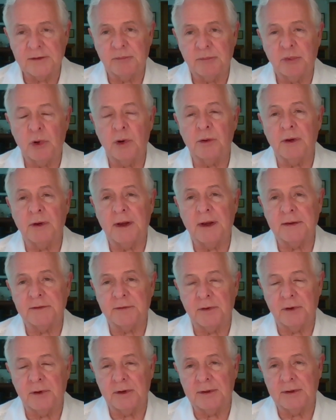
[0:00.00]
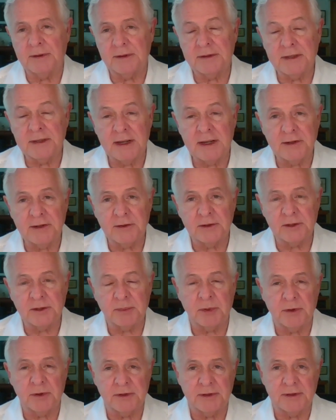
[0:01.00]
programs for seniors,
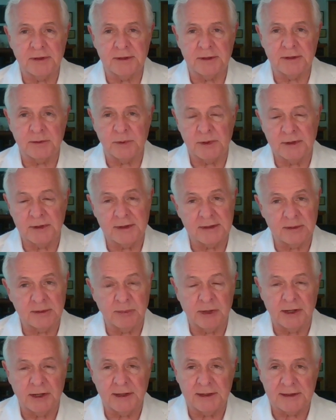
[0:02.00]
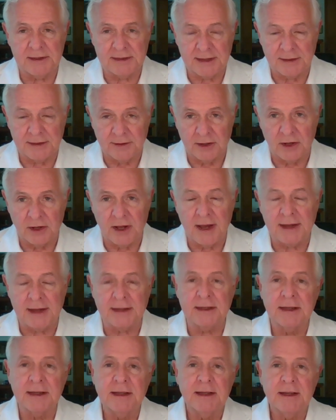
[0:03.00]
persons with disabilities, and the
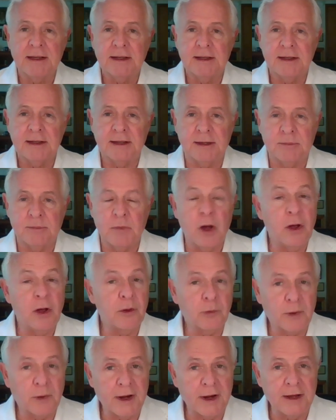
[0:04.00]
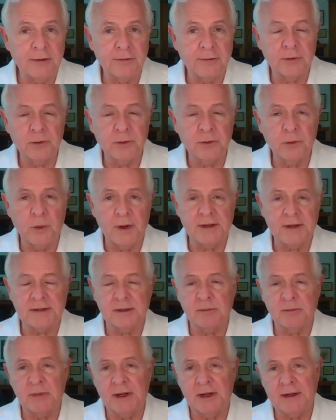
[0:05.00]
like, um, all ran through Ways
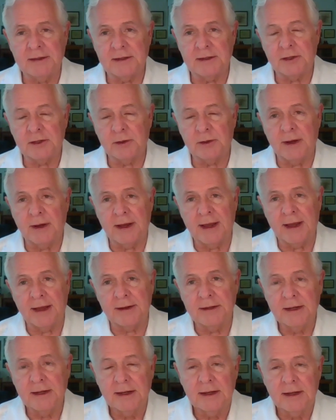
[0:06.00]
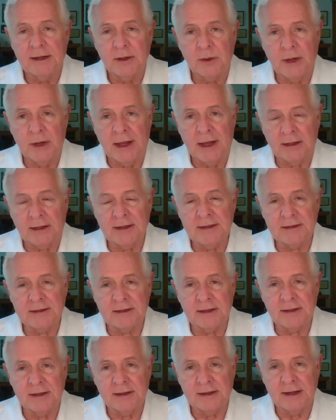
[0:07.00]
and Means. And so I had at
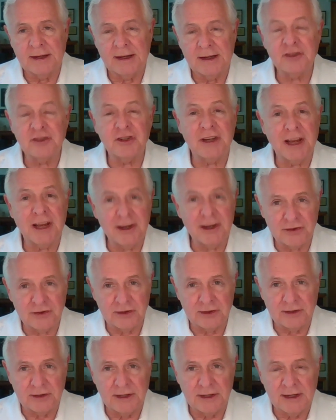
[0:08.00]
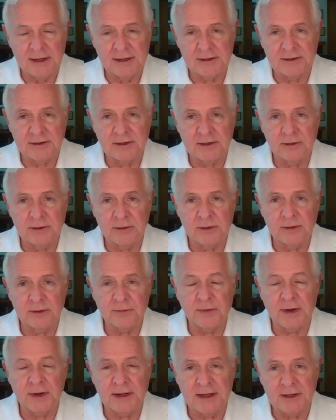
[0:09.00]
least a, an education as to the
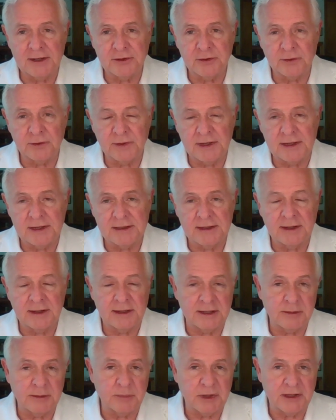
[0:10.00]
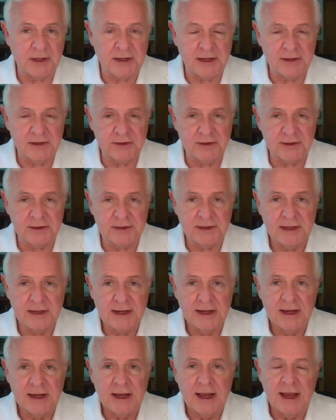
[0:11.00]
financial needs and the implications.
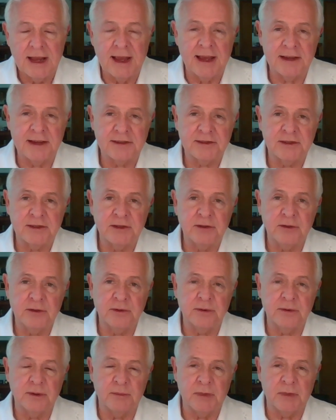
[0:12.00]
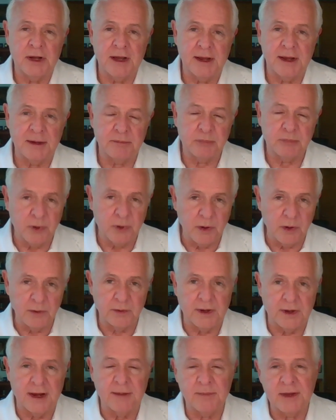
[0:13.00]
As to my
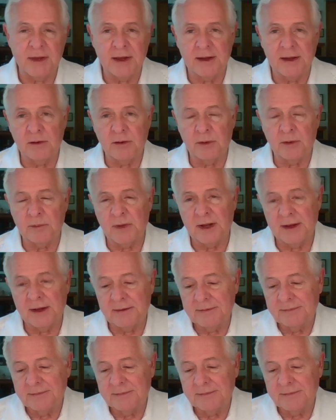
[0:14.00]
program eh, or my